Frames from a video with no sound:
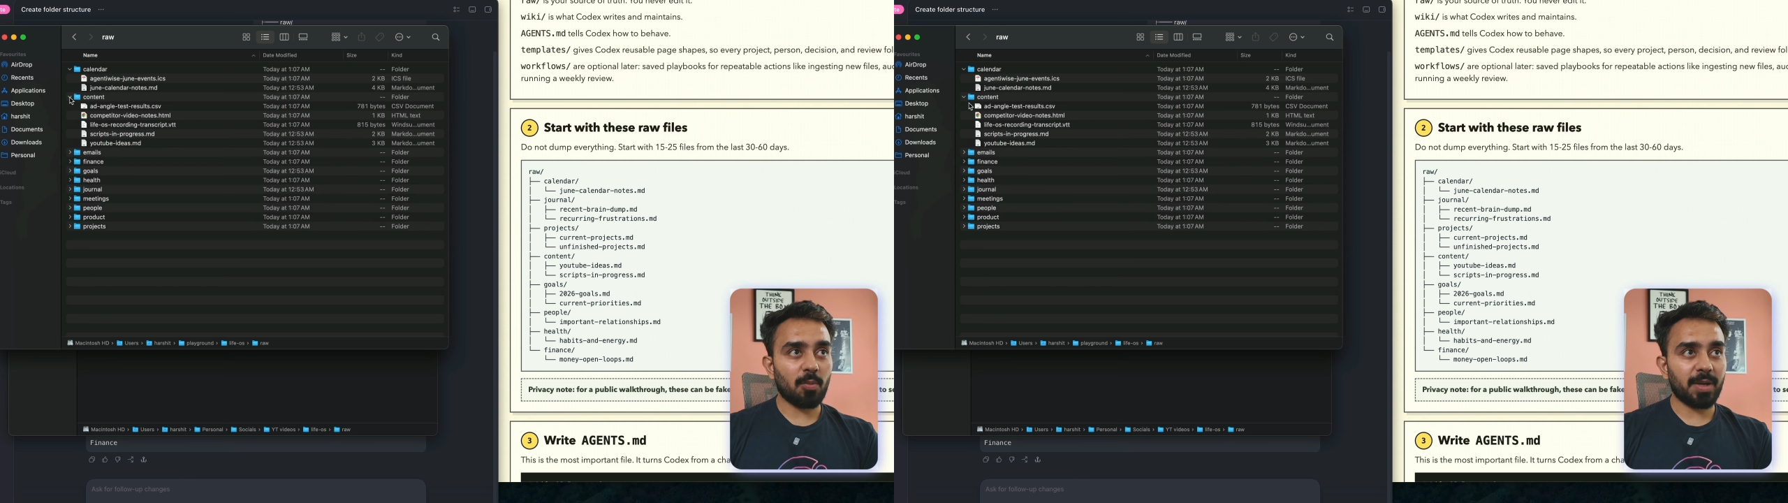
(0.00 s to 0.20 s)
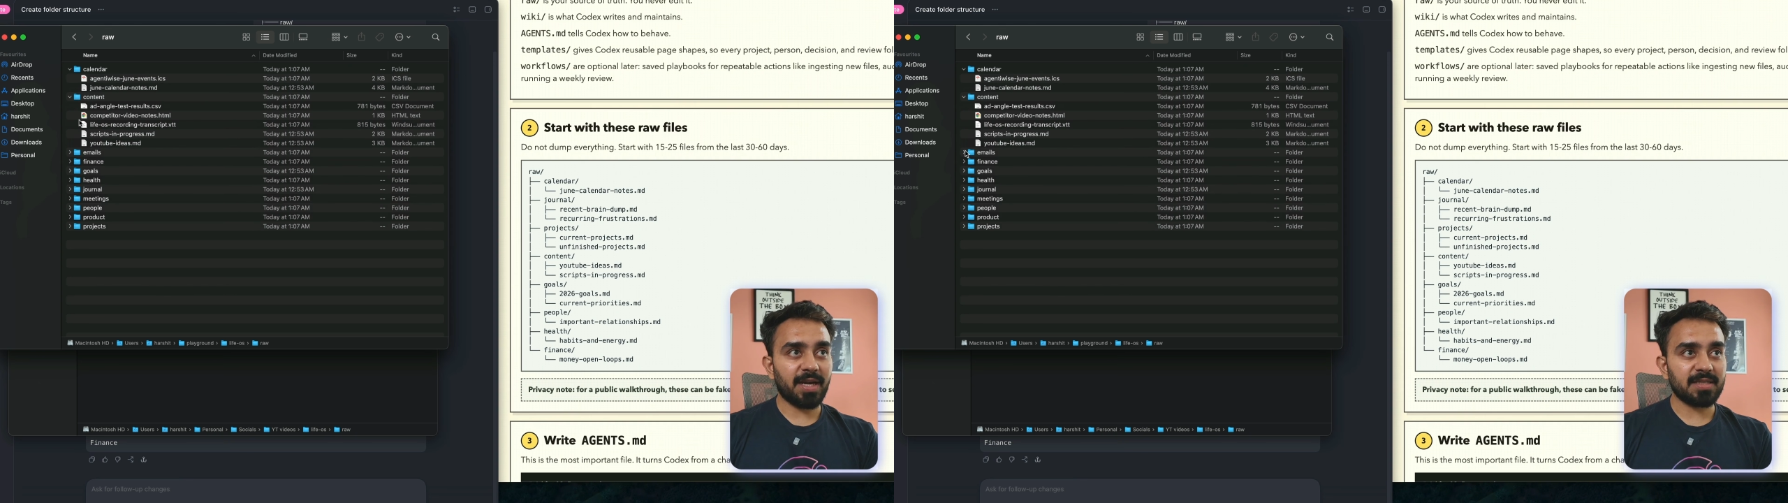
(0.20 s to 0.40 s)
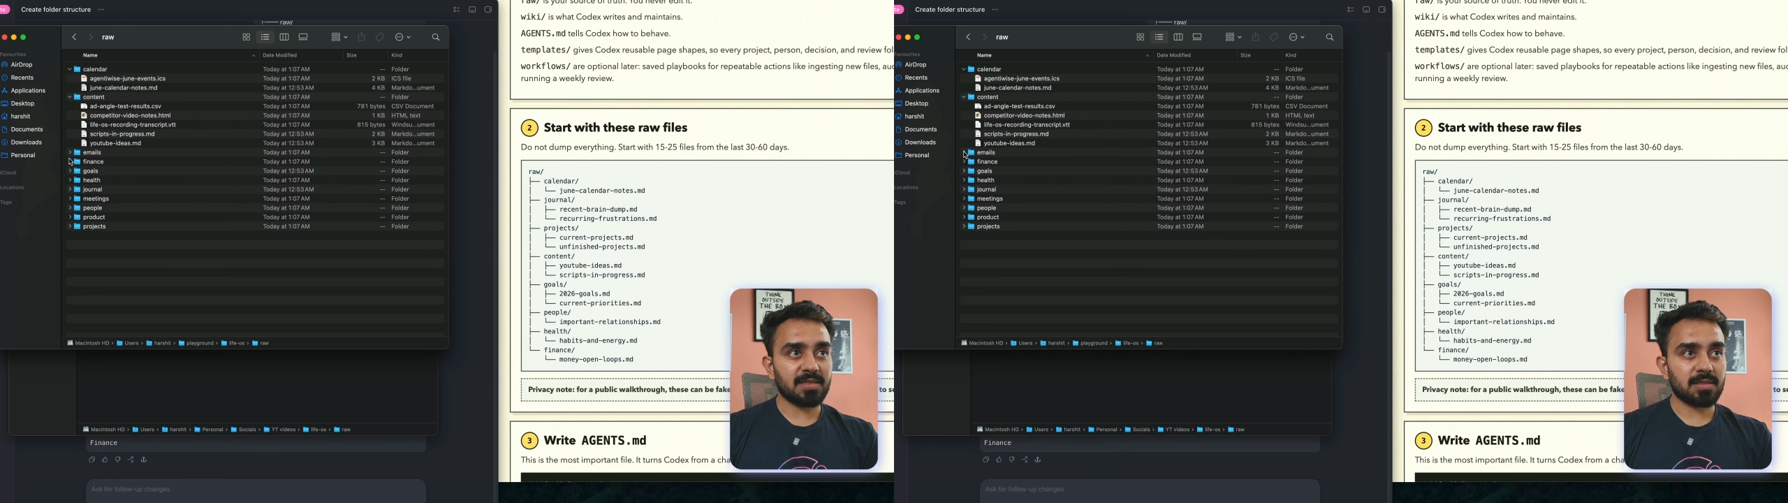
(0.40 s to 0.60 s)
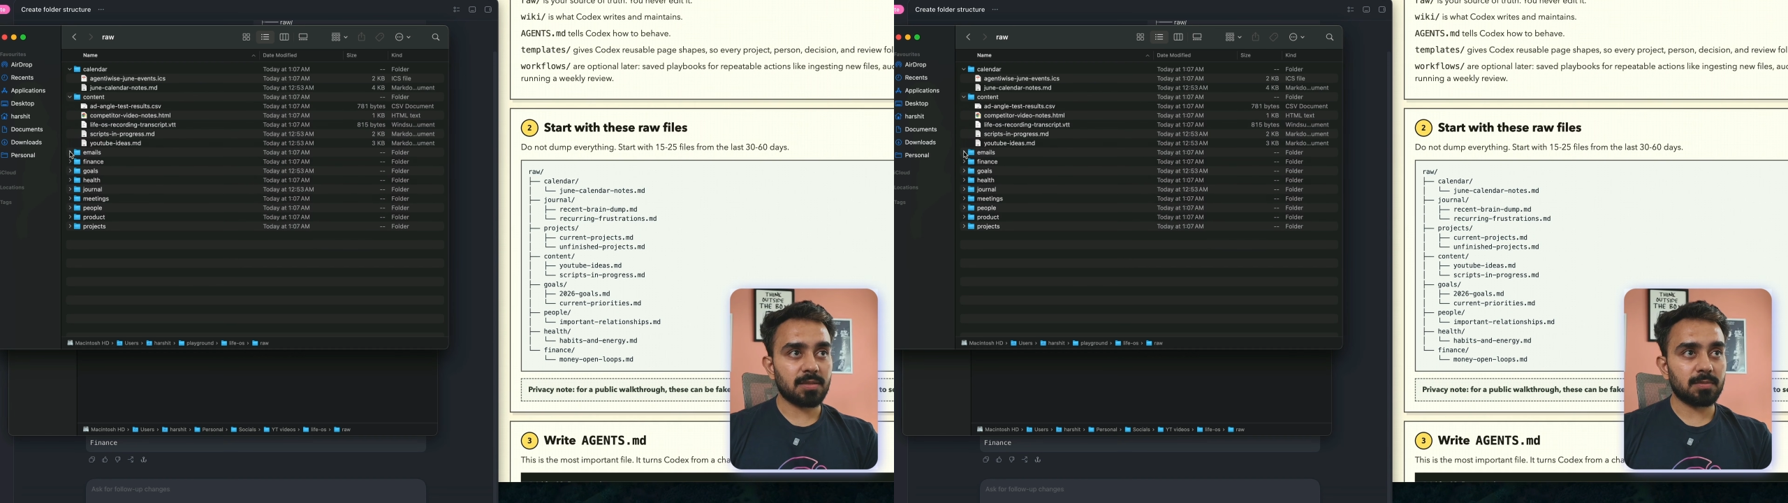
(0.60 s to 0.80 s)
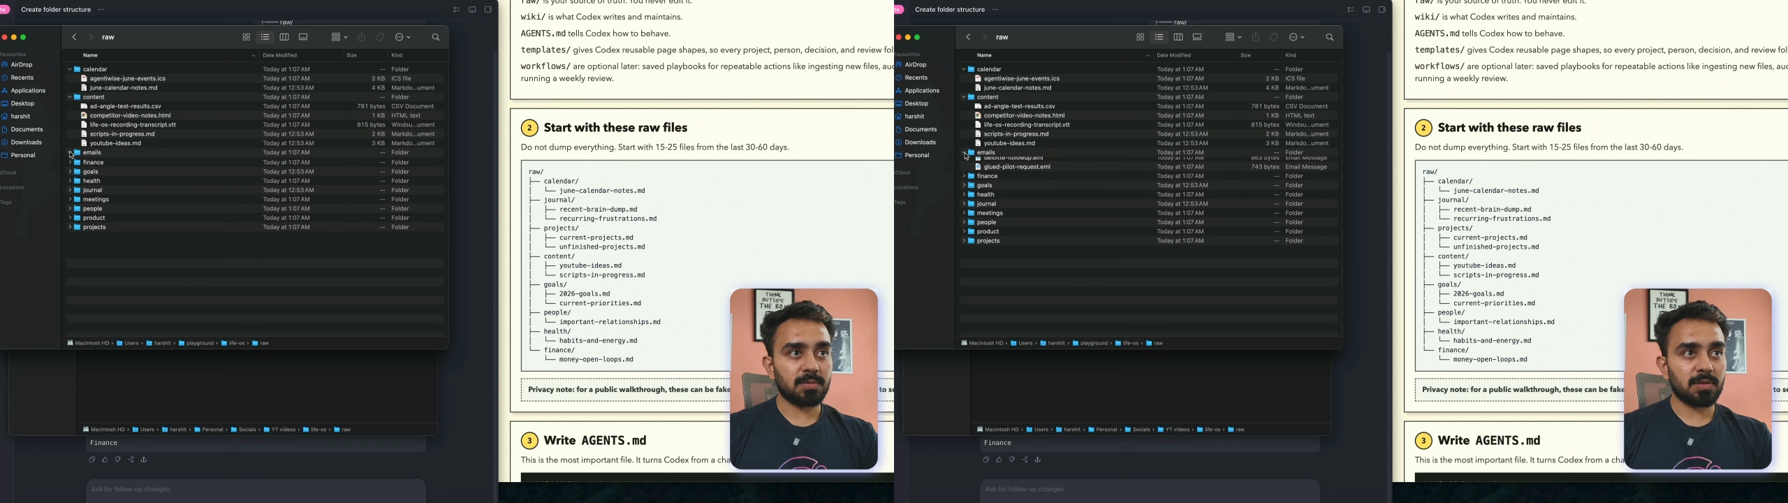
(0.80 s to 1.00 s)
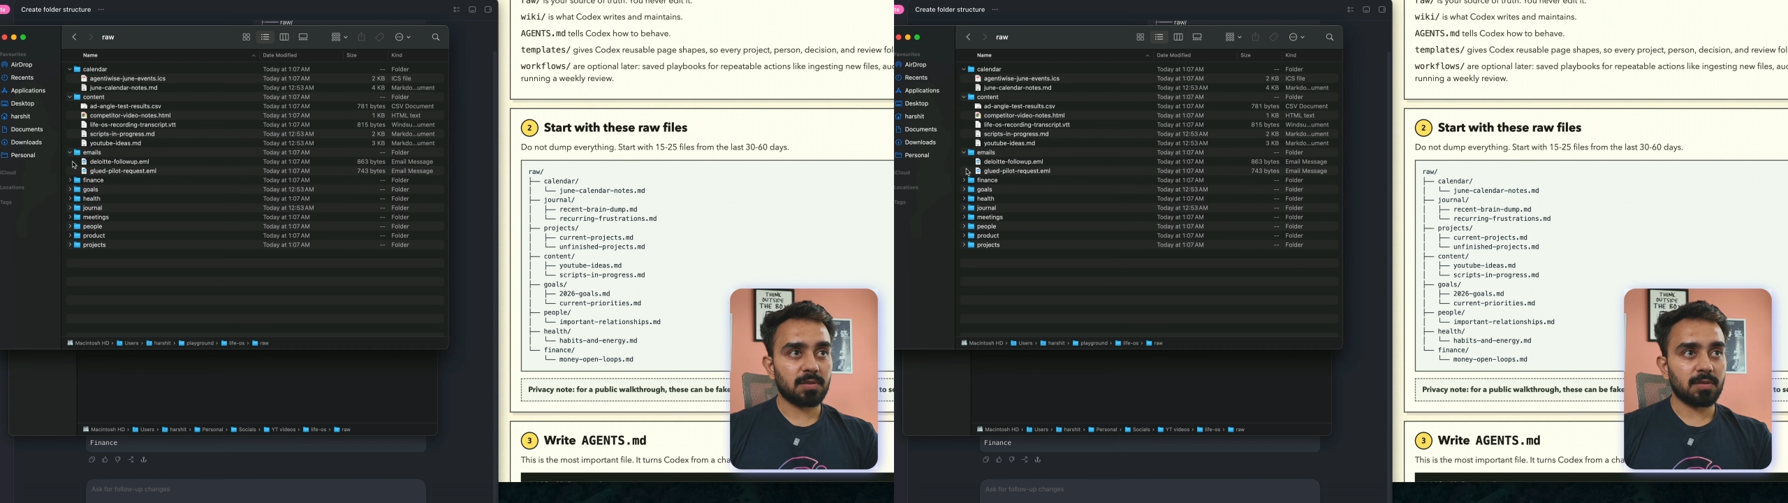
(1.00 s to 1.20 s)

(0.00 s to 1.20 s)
operating system